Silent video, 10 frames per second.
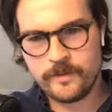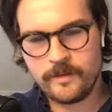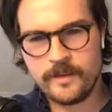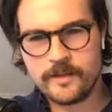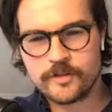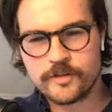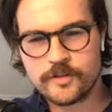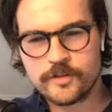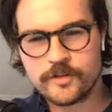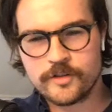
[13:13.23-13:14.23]
these are
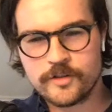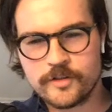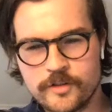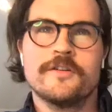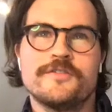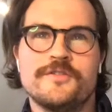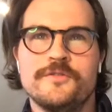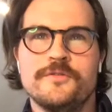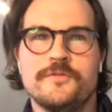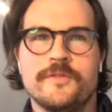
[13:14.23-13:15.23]
very similar
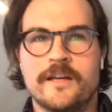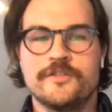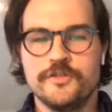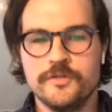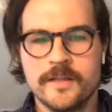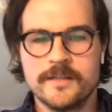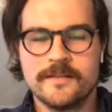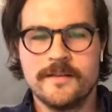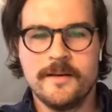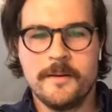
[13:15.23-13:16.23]
to like a to-do list.
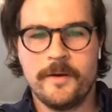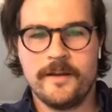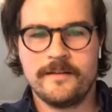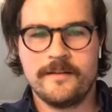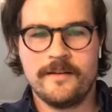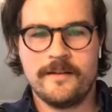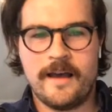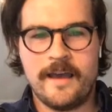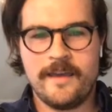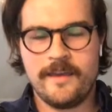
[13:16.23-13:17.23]
But
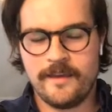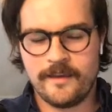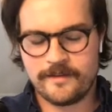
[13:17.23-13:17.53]
I